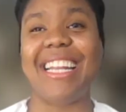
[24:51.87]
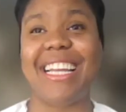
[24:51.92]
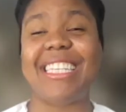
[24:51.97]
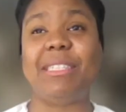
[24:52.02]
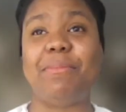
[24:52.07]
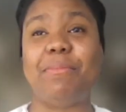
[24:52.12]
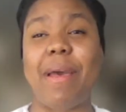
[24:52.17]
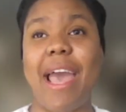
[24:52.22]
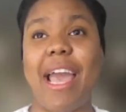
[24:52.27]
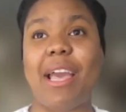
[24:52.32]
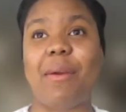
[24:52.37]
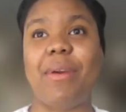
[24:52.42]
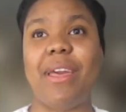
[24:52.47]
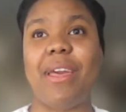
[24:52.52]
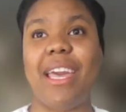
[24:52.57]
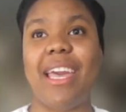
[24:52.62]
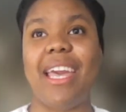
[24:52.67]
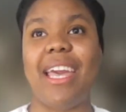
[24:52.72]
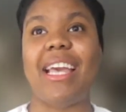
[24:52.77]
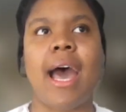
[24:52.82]
did right? smack
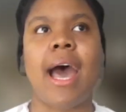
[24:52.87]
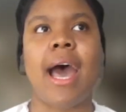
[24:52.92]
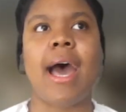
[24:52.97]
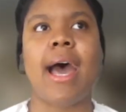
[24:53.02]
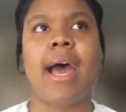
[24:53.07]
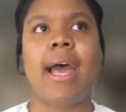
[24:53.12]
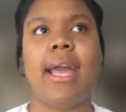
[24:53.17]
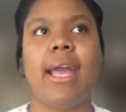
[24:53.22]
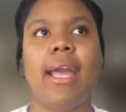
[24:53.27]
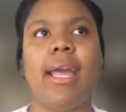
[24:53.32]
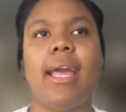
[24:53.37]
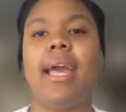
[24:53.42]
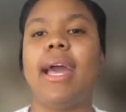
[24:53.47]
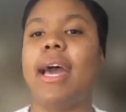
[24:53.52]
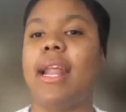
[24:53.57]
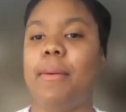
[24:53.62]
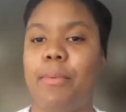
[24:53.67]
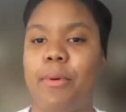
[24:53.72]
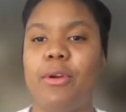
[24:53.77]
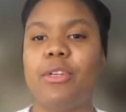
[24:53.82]
me. I
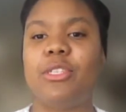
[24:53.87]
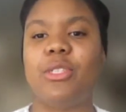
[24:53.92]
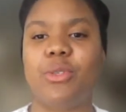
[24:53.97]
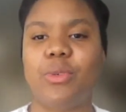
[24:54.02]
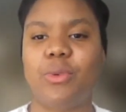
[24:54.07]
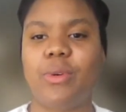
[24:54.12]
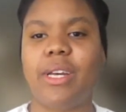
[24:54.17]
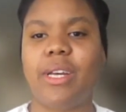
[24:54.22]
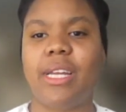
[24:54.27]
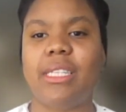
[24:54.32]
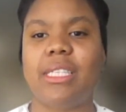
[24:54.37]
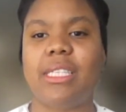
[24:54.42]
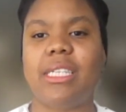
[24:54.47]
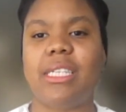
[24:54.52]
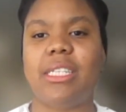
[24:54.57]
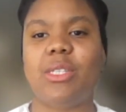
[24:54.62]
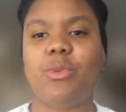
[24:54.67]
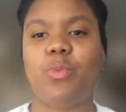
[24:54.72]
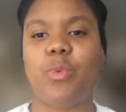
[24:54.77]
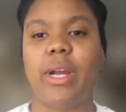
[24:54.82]
had a personal
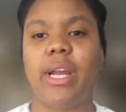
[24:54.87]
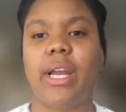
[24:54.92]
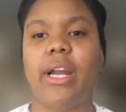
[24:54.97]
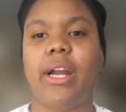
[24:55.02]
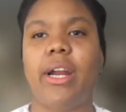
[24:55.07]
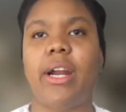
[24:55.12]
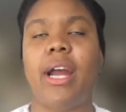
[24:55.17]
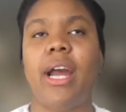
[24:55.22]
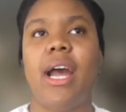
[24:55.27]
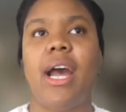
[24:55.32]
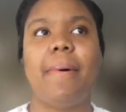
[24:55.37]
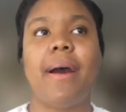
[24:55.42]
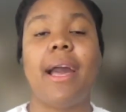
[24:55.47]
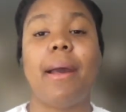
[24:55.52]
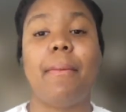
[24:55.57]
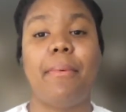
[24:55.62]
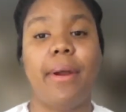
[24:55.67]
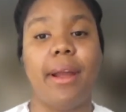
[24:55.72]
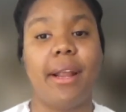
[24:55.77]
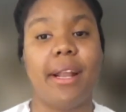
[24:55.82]
instance where I
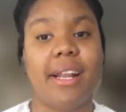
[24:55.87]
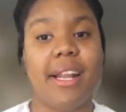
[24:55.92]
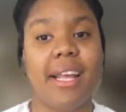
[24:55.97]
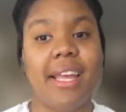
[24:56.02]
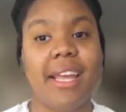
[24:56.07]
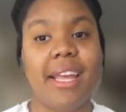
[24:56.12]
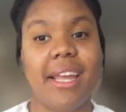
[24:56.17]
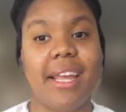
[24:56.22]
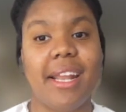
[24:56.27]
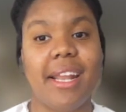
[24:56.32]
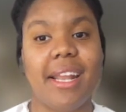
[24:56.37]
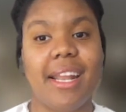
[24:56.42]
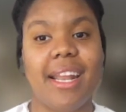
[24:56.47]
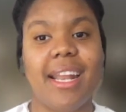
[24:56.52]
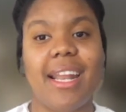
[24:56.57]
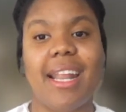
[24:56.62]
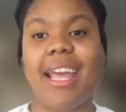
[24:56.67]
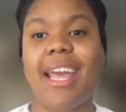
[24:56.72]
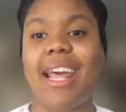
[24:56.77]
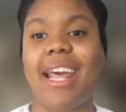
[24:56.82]
got pregnant again
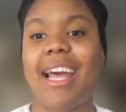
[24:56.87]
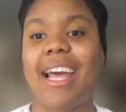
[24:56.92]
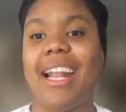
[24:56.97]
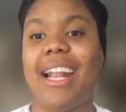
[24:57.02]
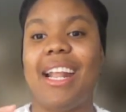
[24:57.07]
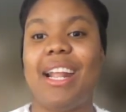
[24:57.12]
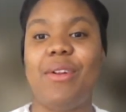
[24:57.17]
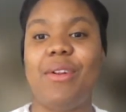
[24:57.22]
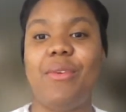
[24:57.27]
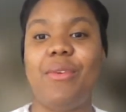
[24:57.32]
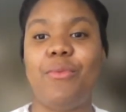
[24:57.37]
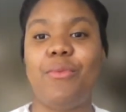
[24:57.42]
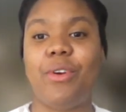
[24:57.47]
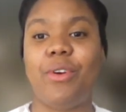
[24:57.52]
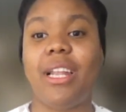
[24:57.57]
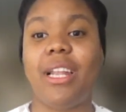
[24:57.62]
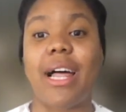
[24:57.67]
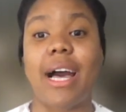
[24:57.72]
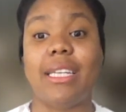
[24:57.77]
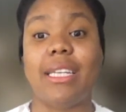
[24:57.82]
and I didn't
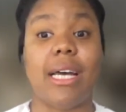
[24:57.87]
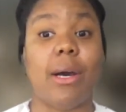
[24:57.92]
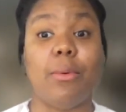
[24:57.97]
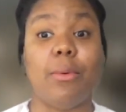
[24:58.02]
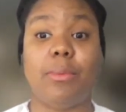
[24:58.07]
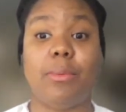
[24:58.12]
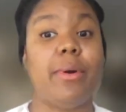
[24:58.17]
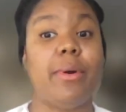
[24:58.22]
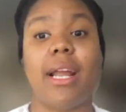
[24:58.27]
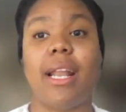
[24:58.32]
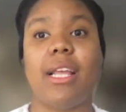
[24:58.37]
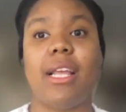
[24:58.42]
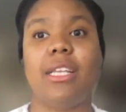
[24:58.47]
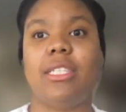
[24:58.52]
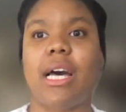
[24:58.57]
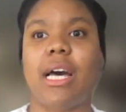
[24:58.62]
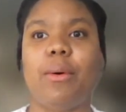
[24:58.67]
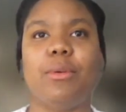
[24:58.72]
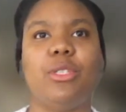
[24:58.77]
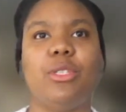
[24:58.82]
realize I was pregnant.
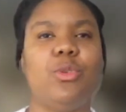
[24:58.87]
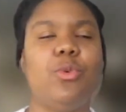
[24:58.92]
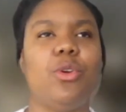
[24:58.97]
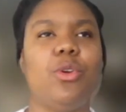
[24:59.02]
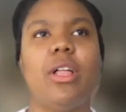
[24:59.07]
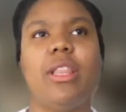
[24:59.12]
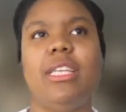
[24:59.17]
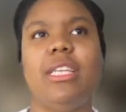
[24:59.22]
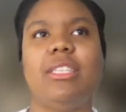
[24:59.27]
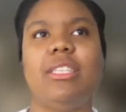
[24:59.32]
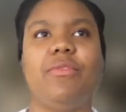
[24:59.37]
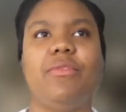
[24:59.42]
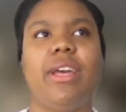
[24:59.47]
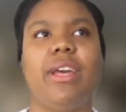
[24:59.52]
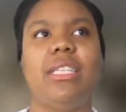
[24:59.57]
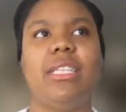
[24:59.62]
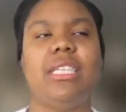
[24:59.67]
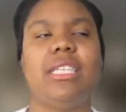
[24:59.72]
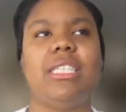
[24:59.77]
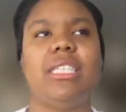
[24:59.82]
So I was doing all these
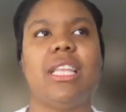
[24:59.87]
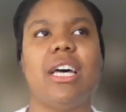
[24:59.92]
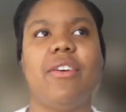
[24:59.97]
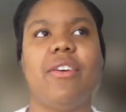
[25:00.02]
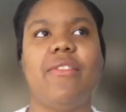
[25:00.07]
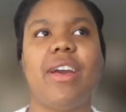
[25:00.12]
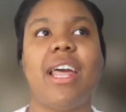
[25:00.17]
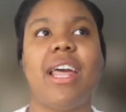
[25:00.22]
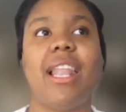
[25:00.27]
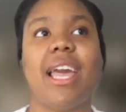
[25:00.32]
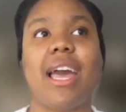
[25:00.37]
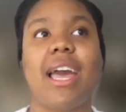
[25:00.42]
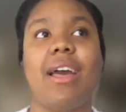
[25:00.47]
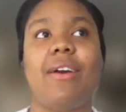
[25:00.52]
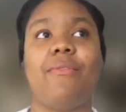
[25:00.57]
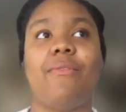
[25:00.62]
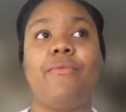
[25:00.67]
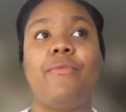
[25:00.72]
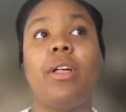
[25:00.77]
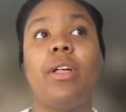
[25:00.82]
events and stuff. And like mm-hmm.
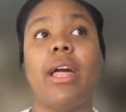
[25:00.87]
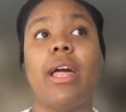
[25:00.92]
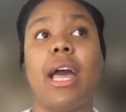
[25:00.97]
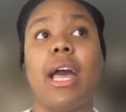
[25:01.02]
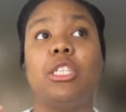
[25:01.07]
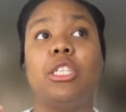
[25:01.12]
I felt like